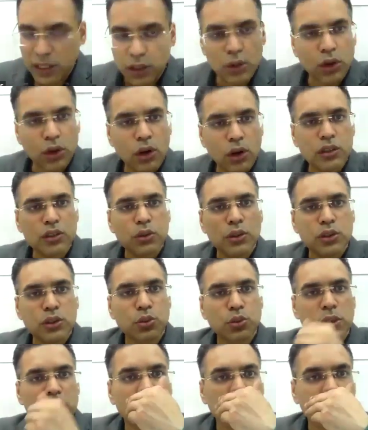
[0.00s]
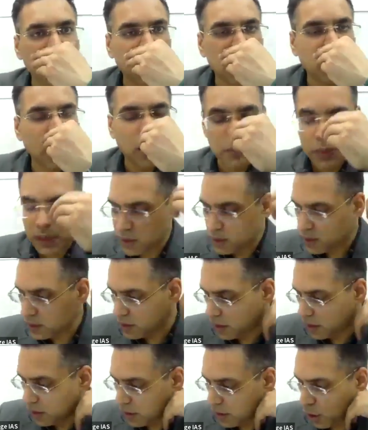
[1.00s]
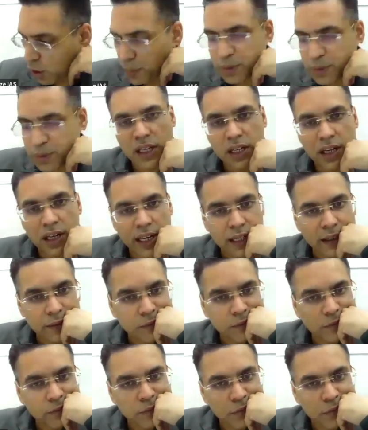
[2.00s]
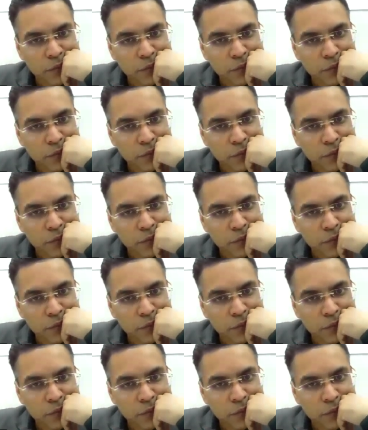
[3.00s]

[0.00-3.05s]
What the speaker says: And you're also a student of economics, optional, right?